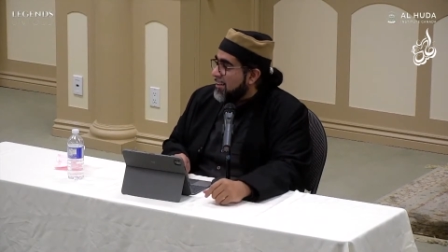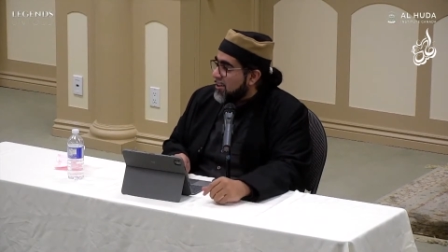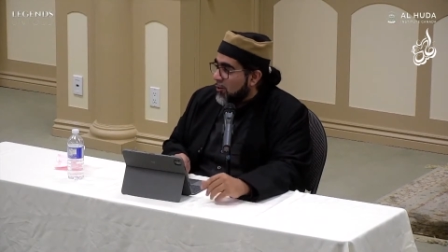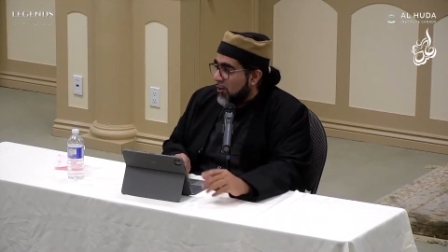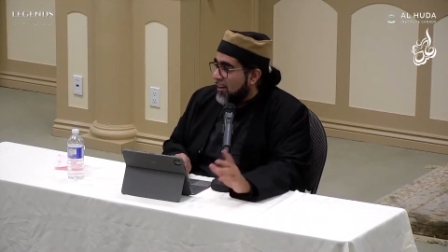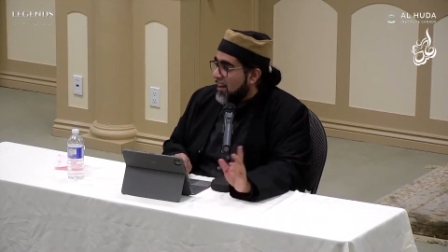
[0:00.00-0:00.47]

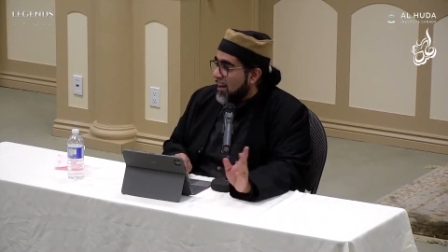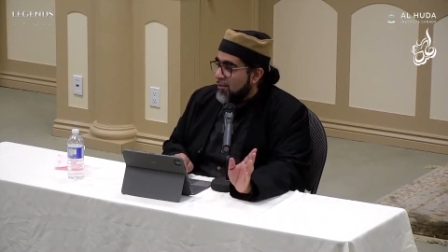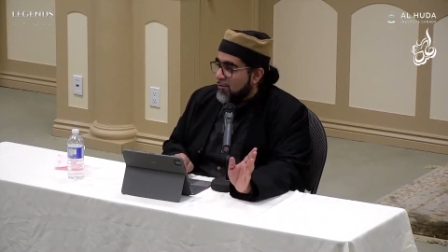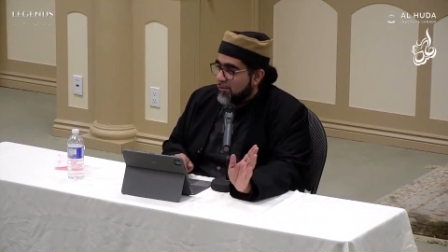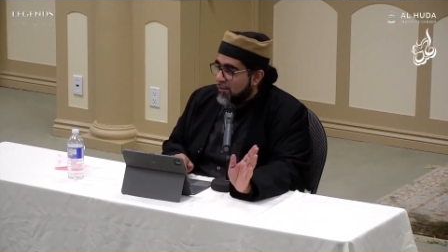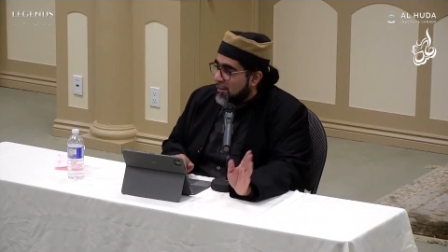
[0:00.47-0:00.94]
you all
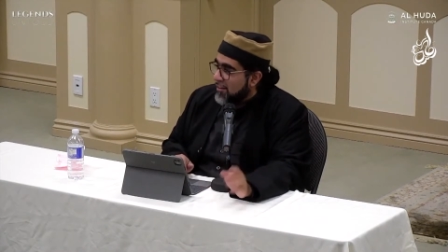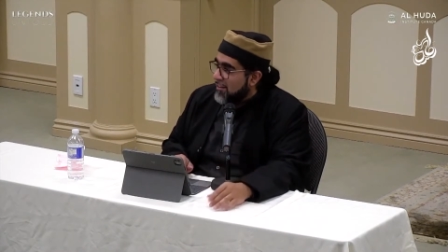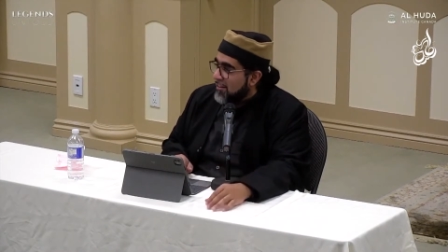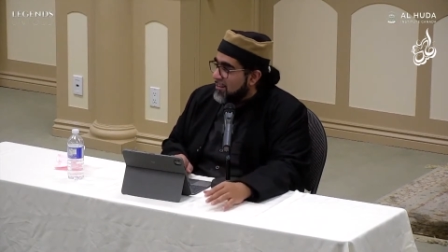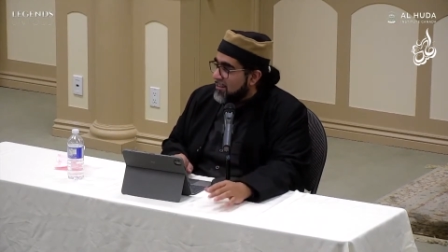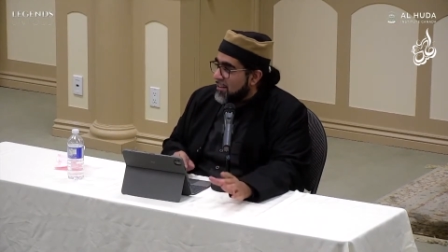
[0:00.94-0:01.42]
have.
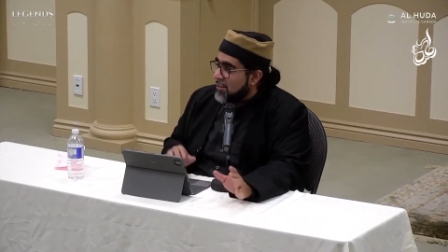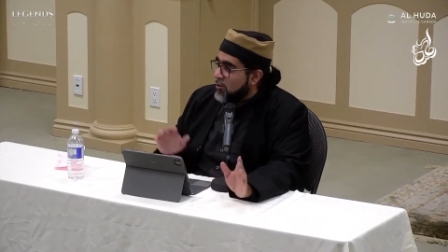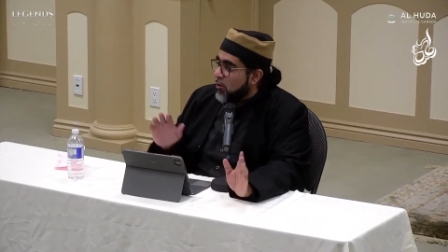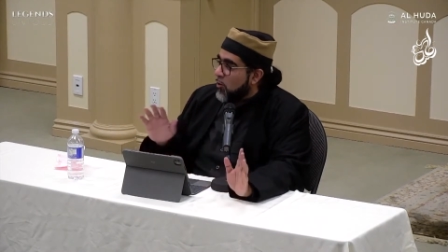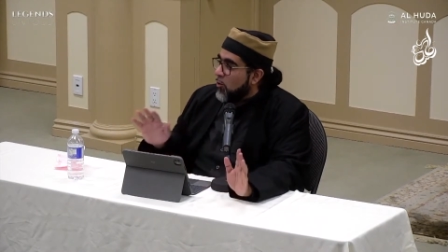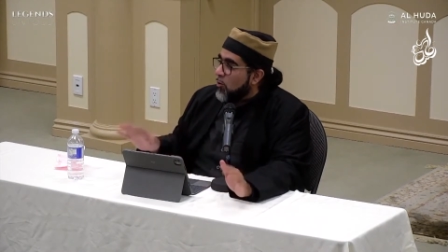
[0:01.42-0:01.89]
So,
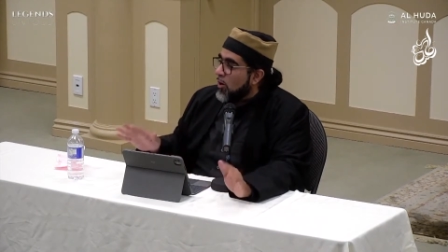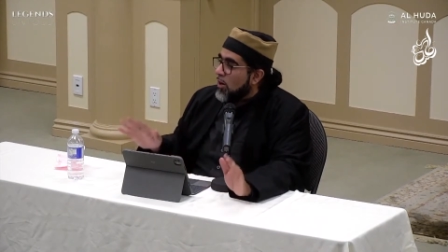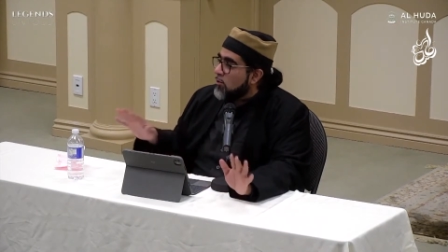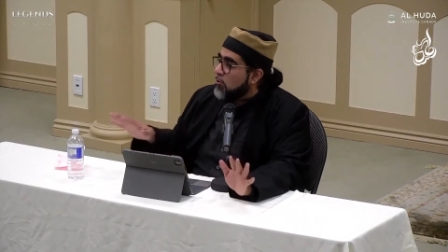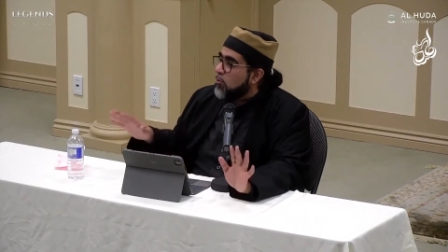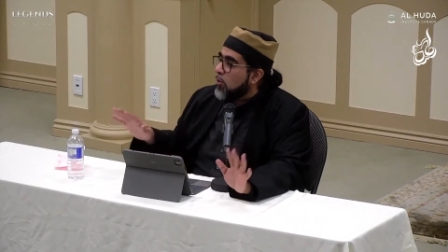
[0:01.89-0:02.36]
so who are
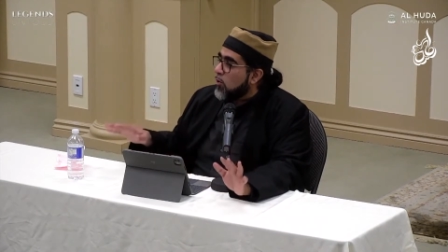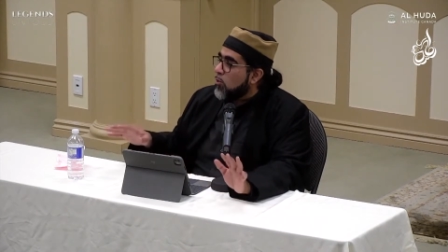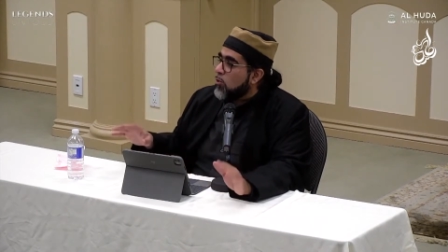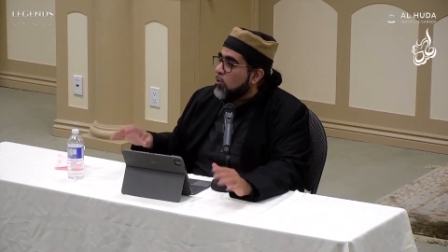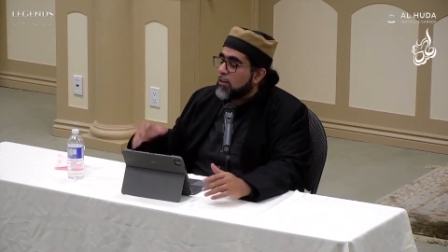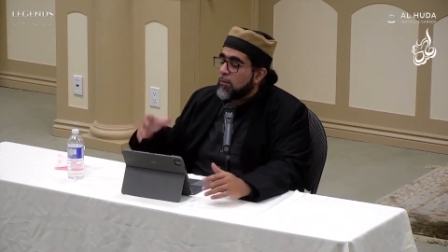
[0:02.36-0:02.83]

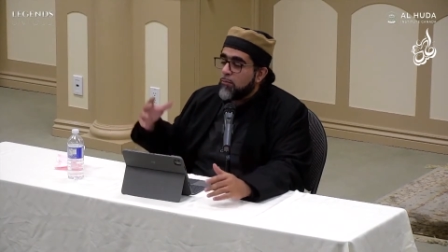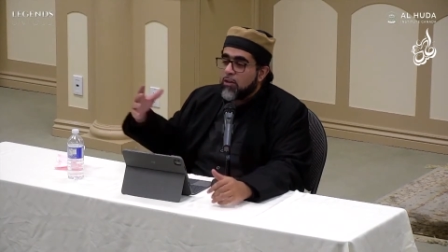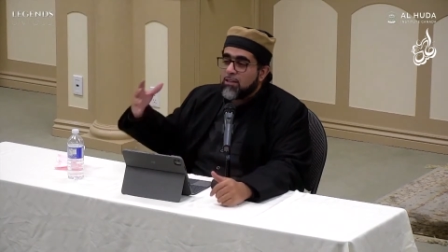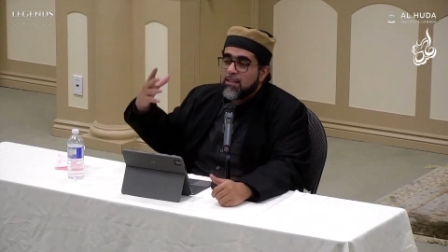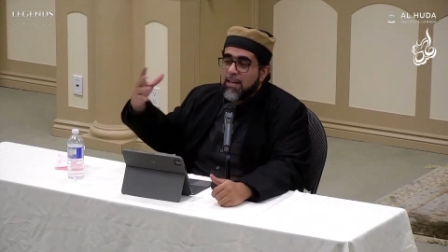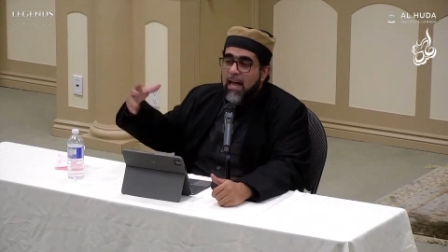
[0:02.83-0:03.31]
who's the
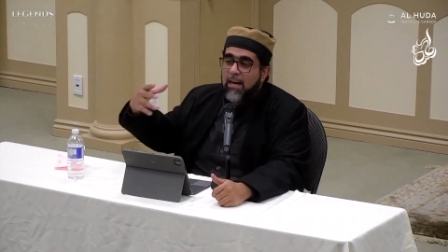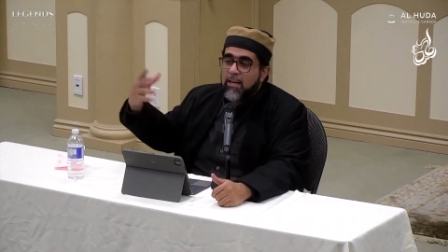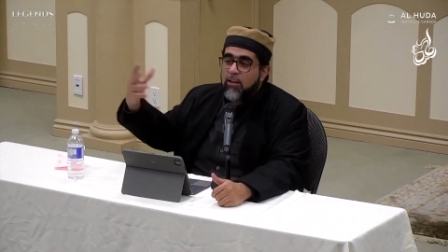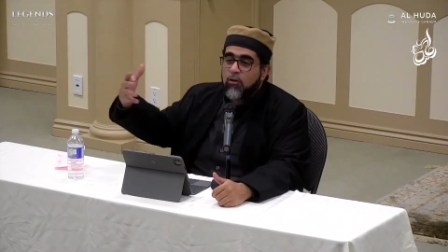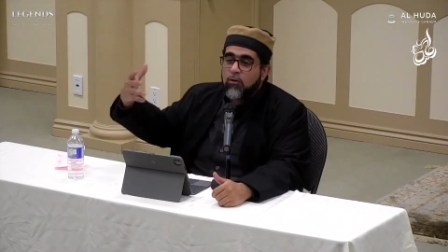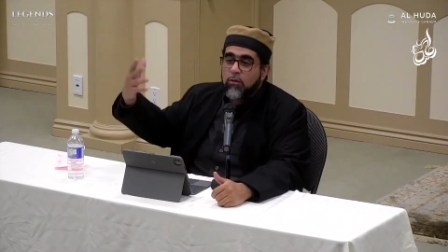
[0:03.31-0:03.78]

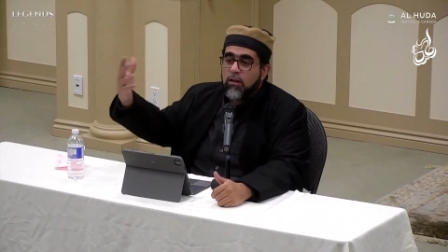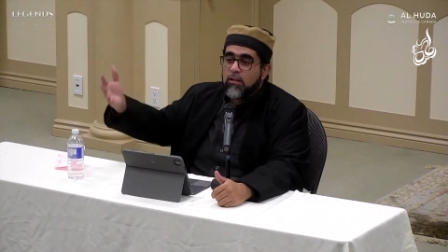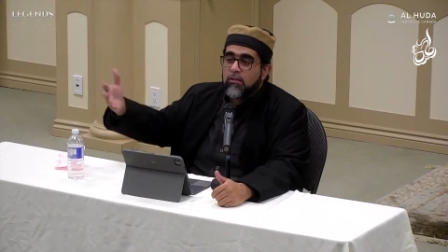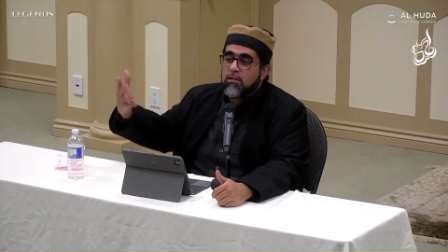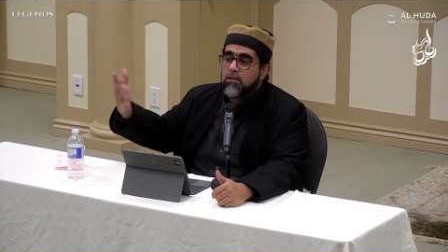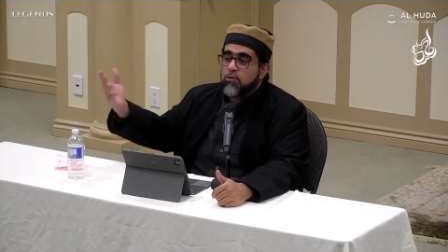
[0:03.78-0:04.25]
personality or
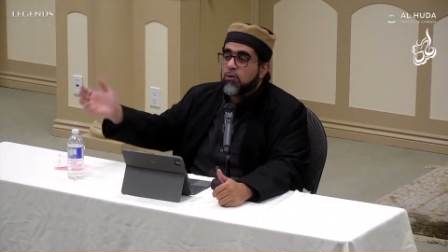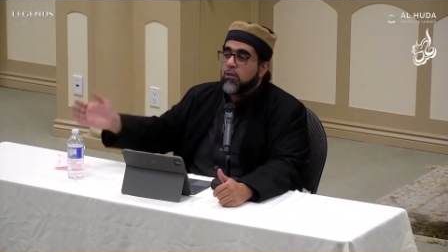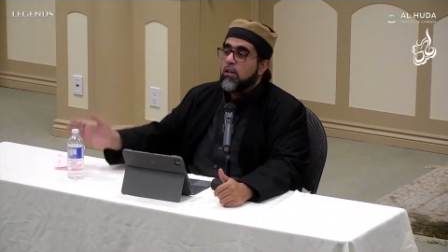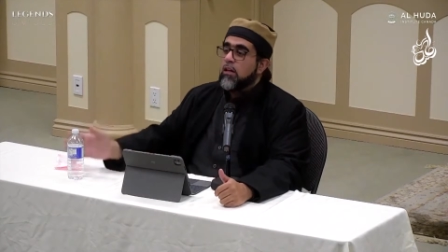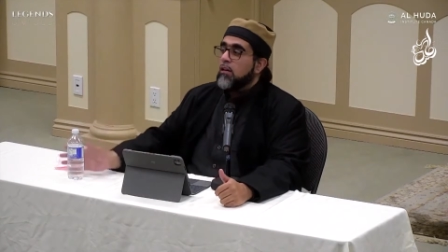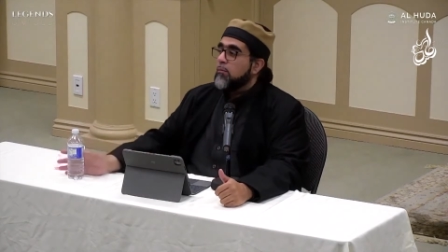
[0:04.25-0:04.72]

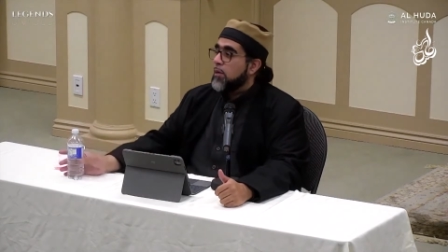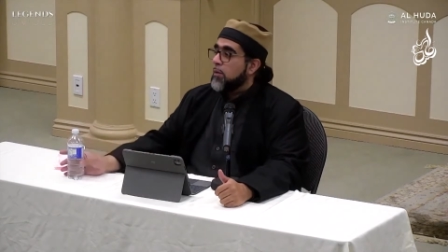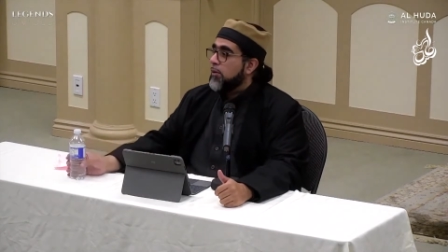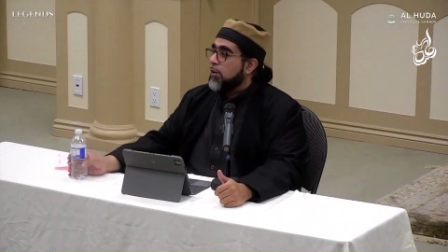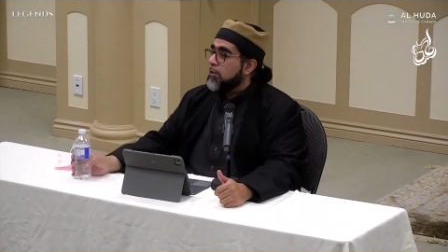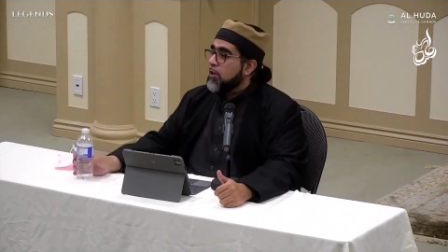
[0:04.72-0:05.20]
individual
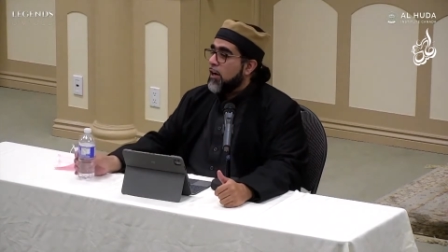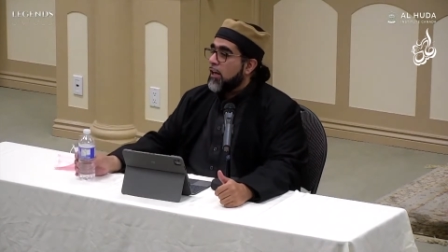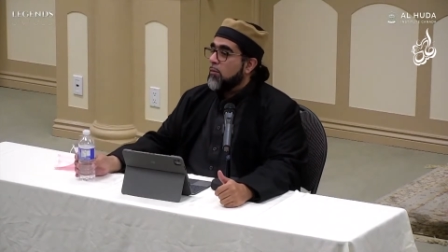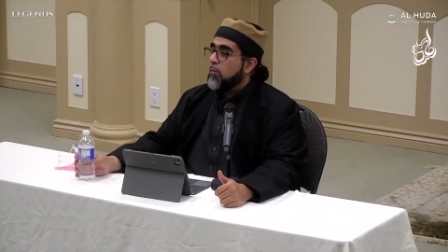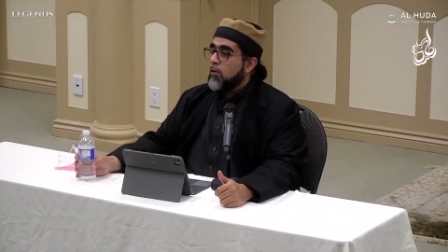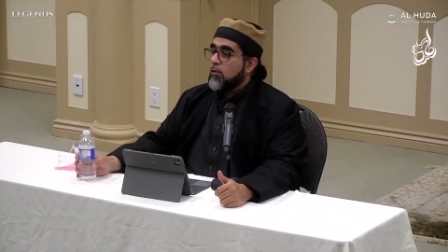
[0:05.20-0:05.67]
people are
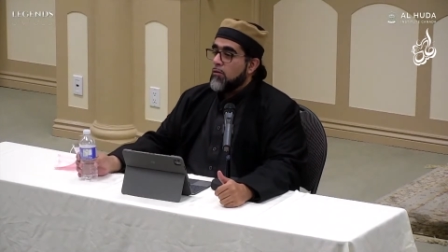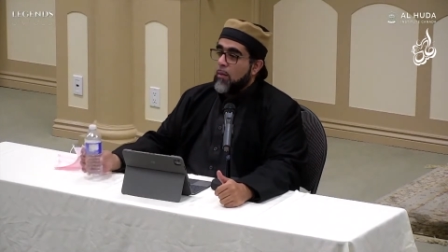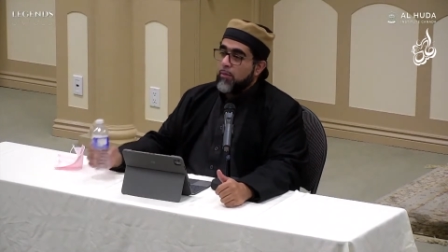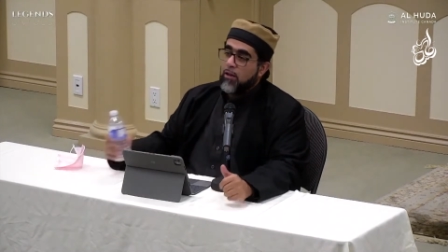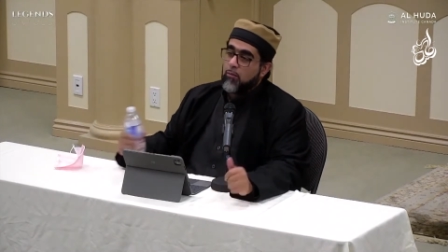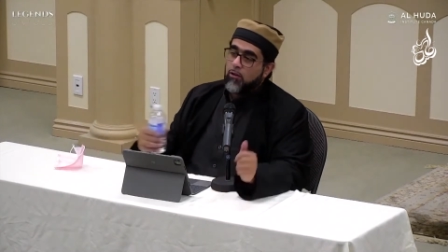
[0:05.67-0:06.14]
talking about or
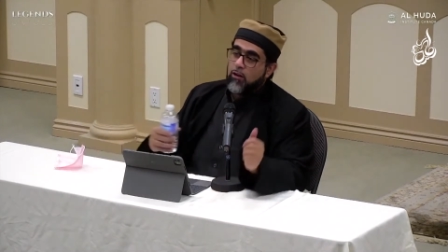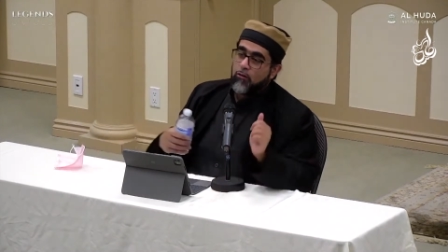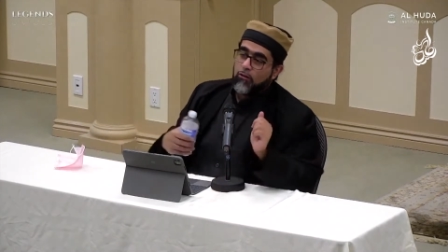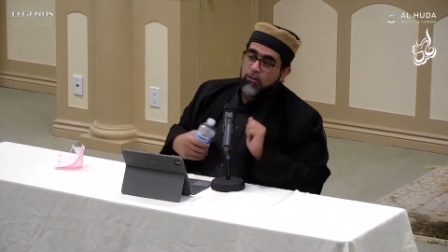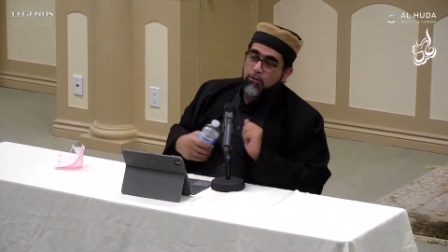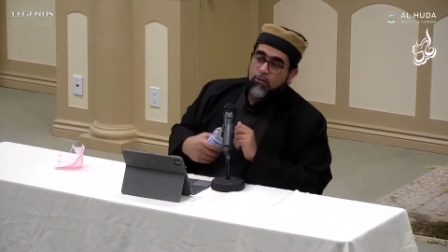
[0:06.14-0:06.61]
rapping about
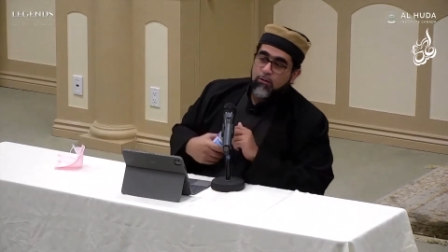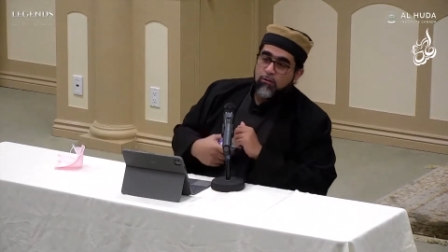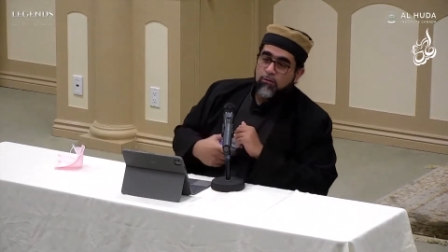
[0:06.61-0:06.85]
nowadays?